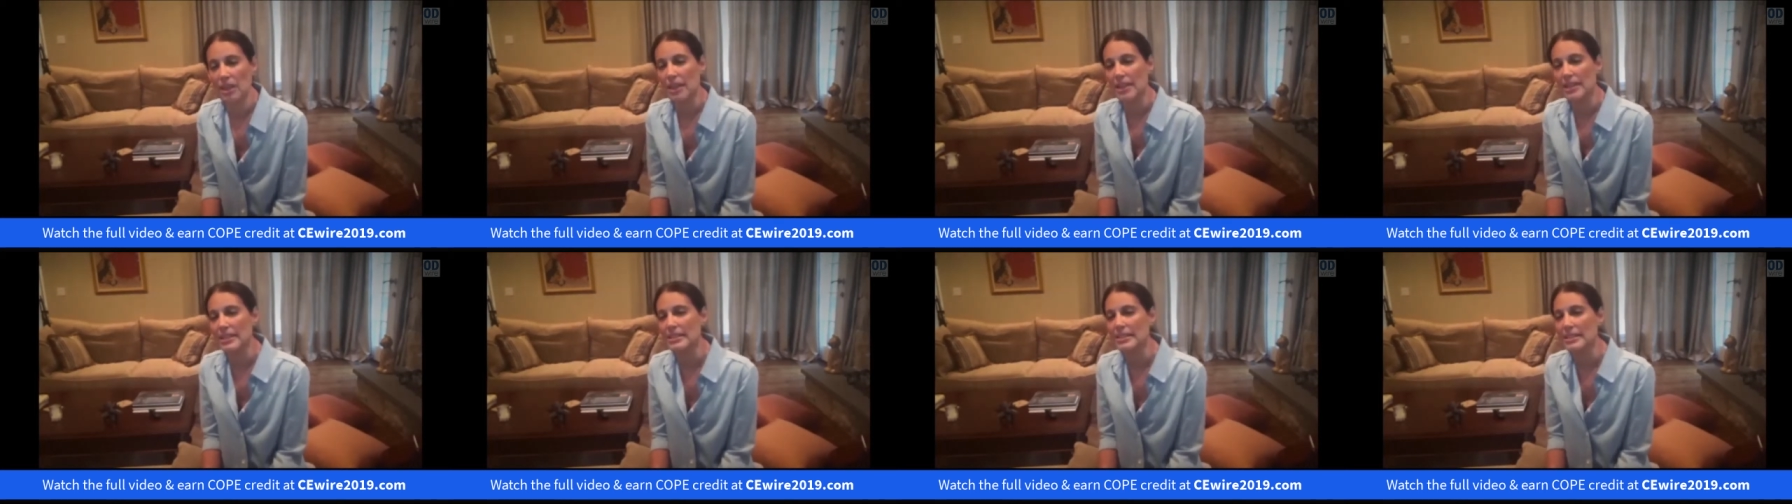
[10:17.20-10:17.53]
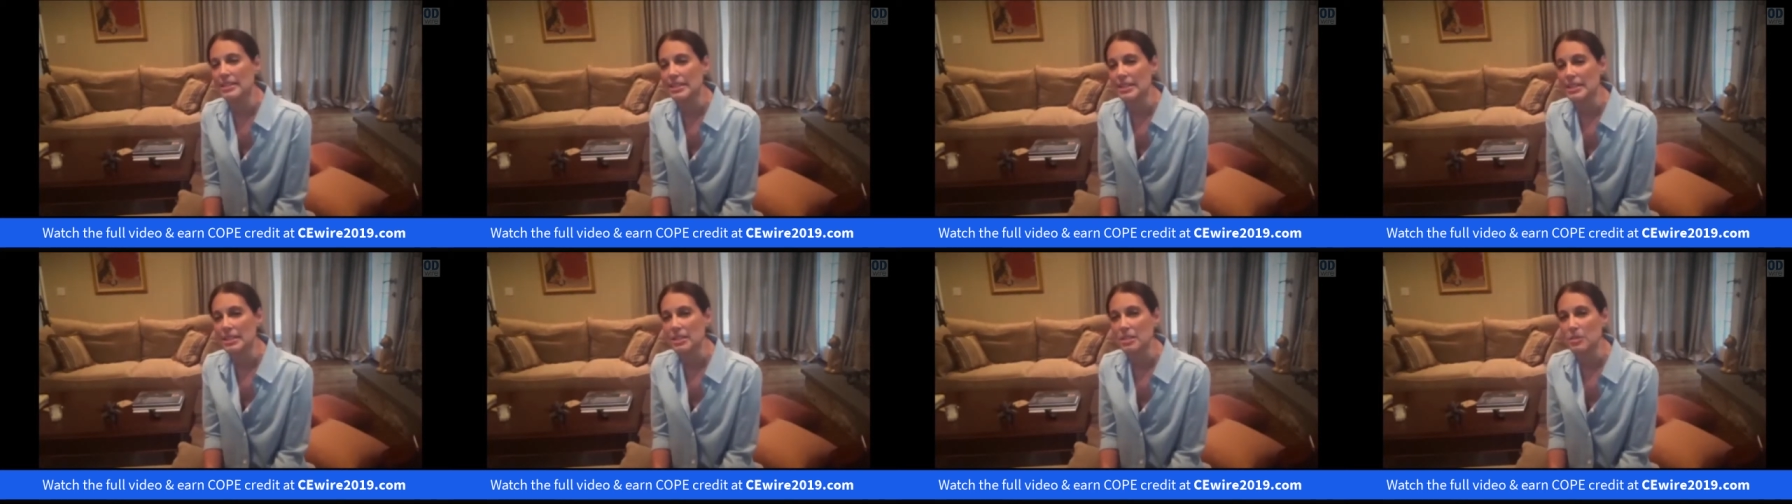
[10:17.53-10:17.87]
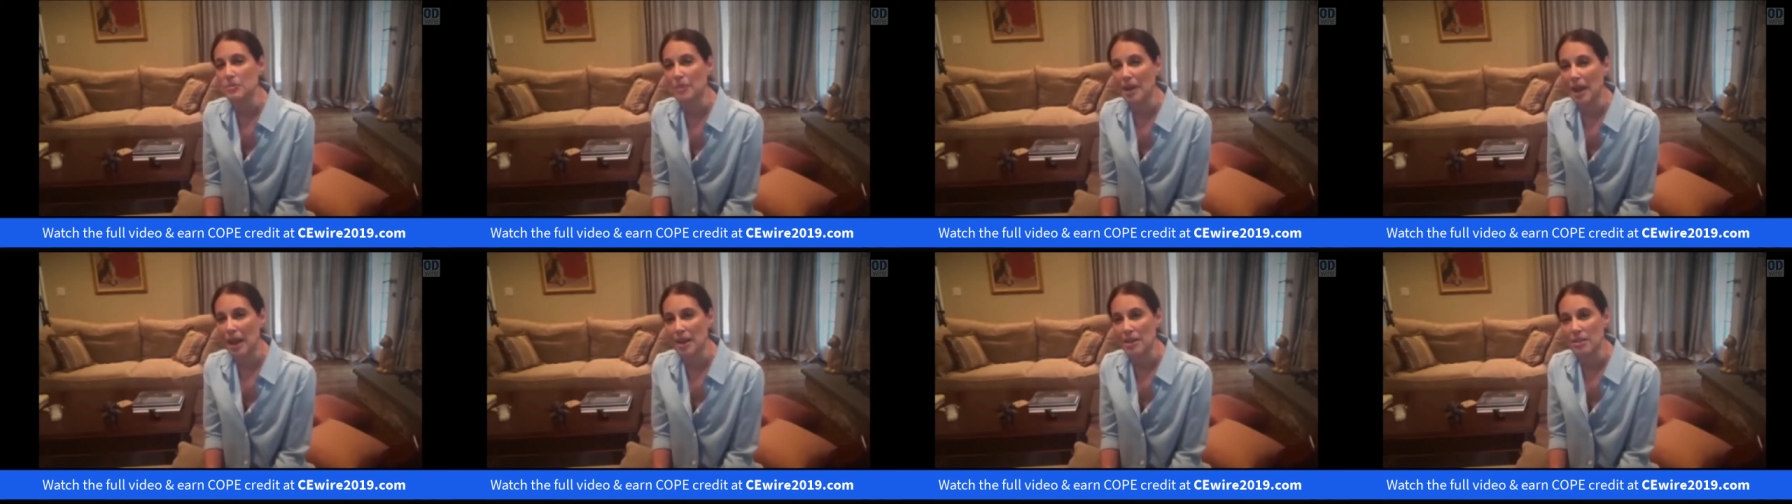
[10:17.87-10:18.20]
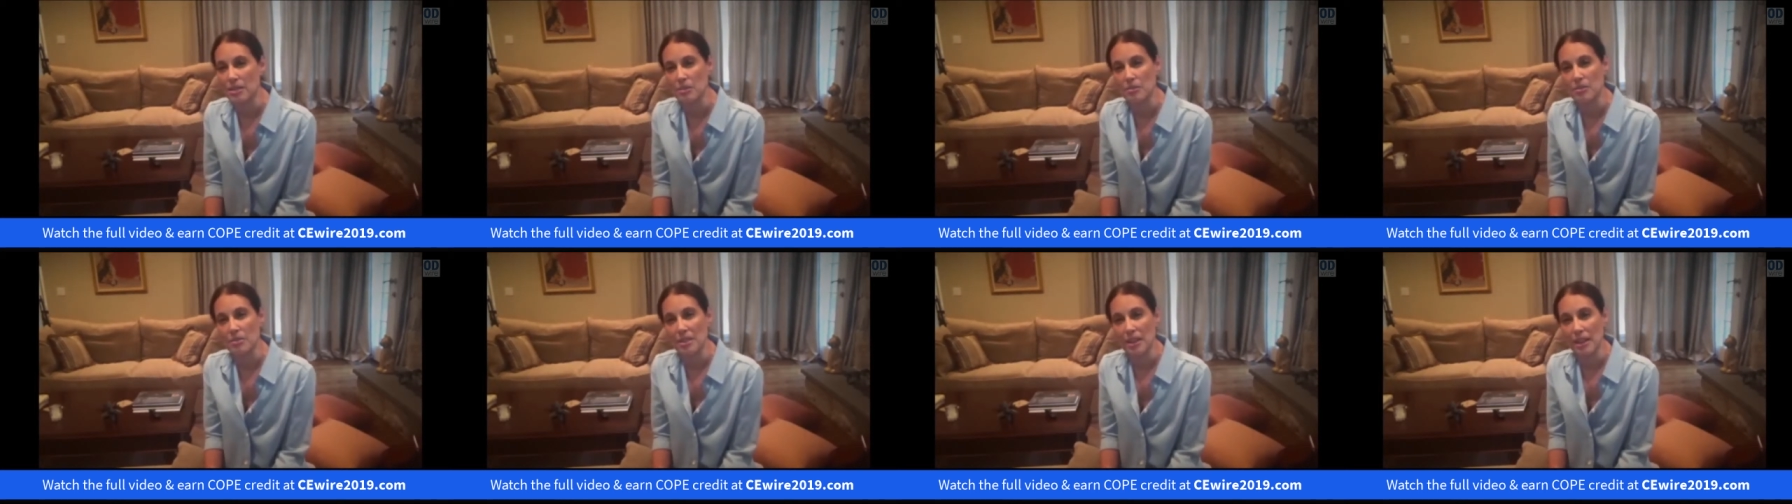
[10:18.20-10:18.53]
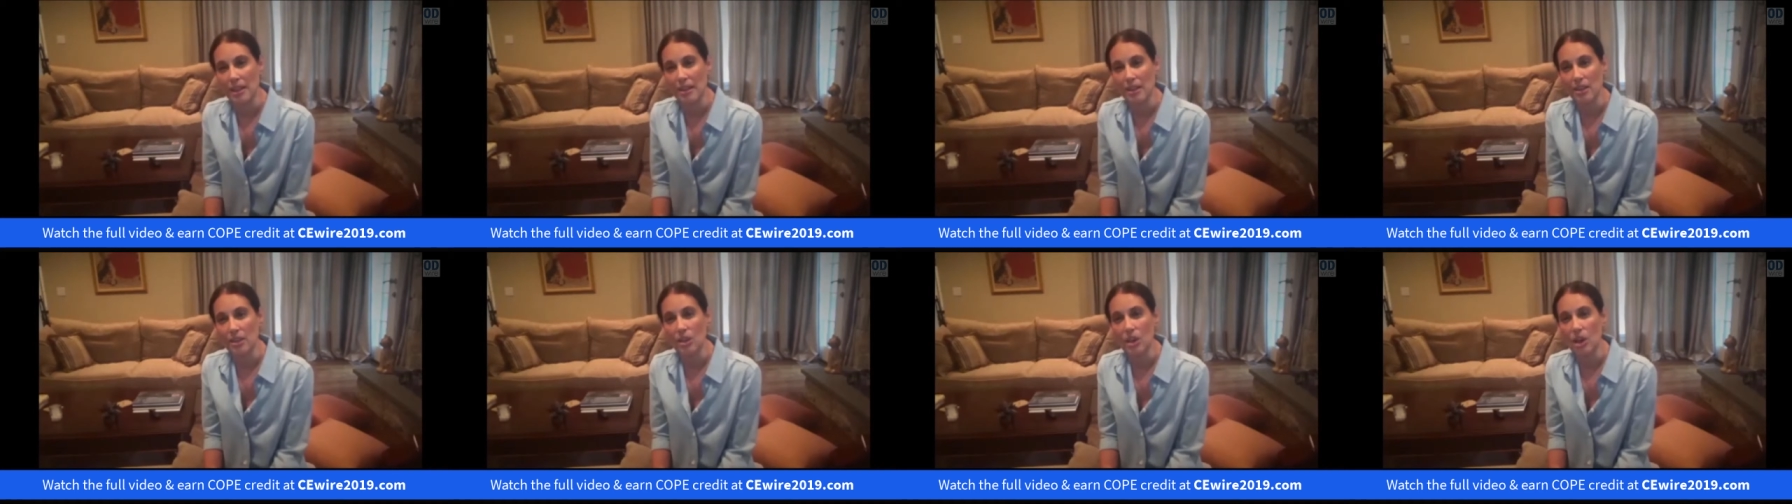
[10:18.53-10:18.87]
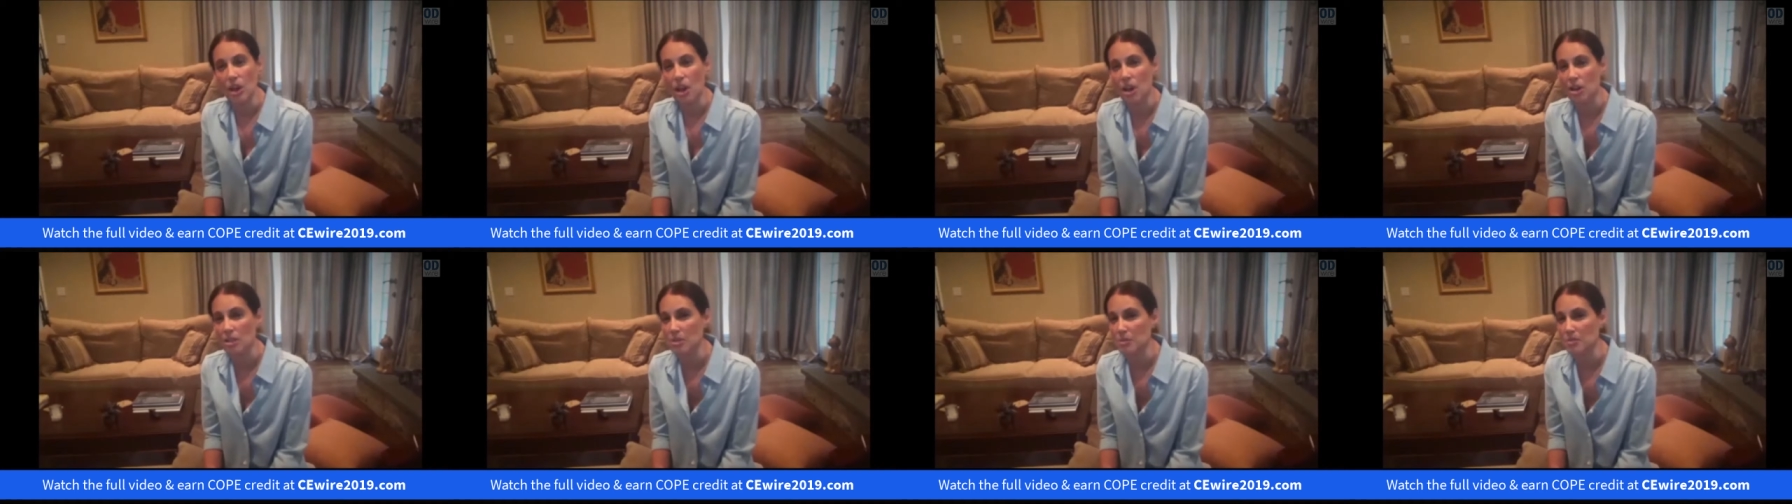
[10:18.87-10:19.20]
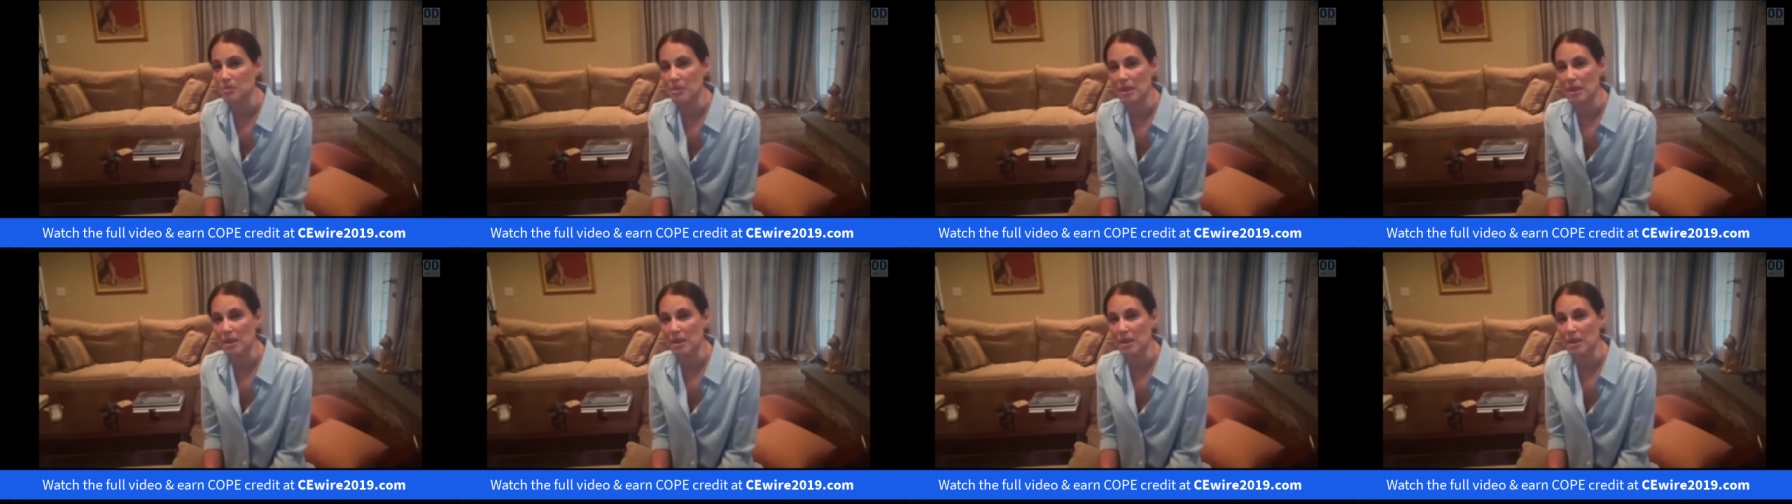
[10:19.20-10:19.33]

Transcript: It's these spasms that can cause